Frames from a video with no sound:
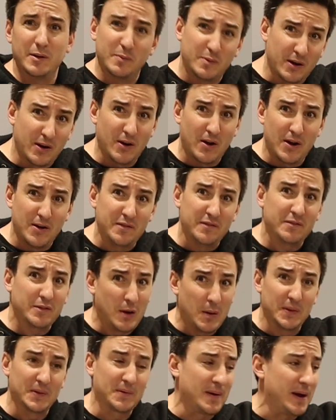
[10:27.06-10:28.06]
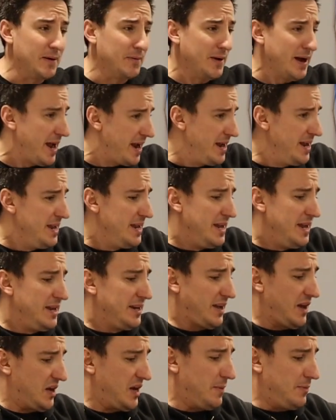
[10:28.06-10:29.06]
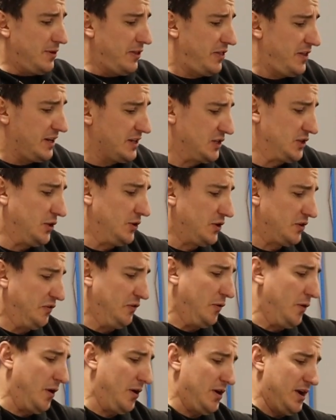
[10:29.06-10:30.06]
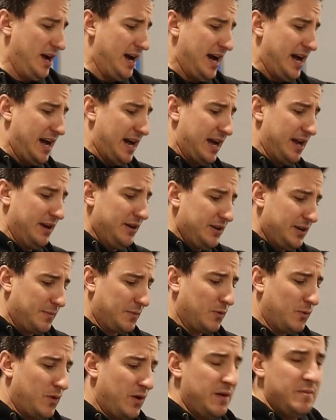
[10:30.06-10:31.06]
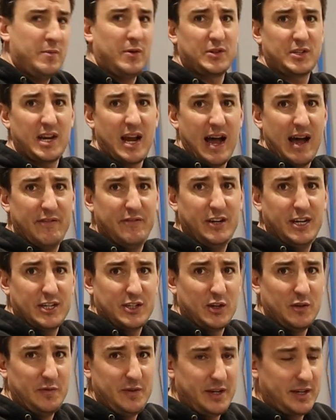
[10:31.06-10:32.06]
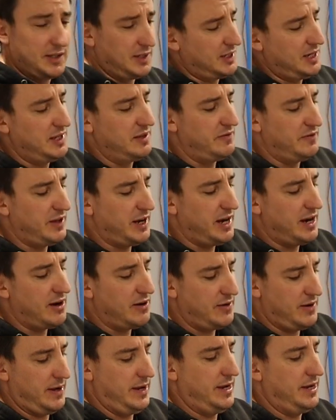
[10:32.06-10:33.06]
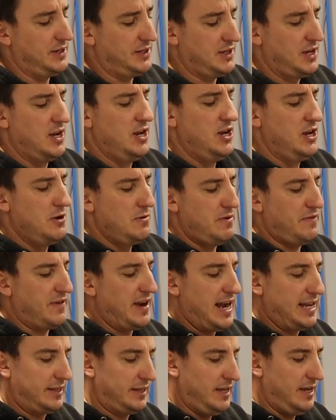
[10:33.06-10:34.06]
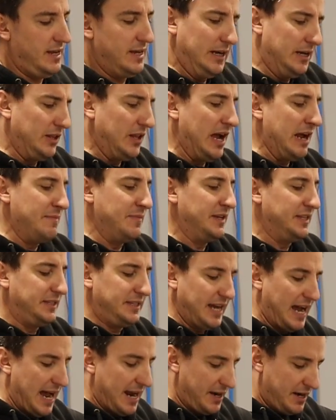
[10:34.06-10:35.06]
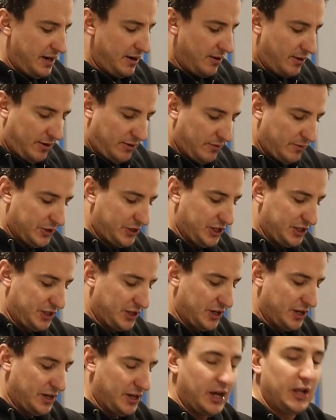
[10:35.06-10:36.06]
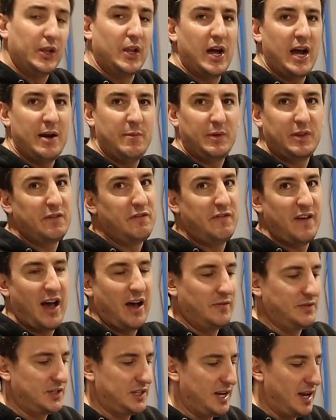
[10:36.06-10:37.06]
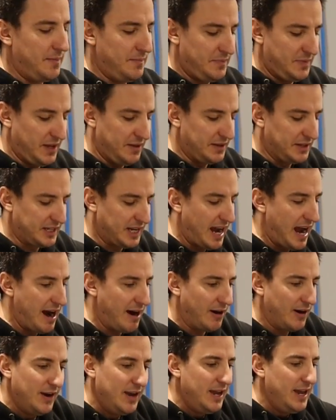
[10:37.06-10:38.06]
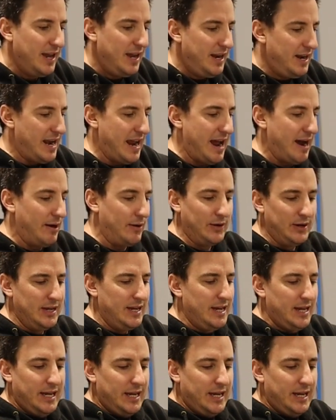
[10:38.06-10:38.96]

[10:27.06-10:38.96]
gonna put it on going the right way. Got a couple of things to look for. Number one, most obvious, hopefully you can see in the video, is we've got the alignment dot here, which is gonna align with the valve stem in the tire. Now,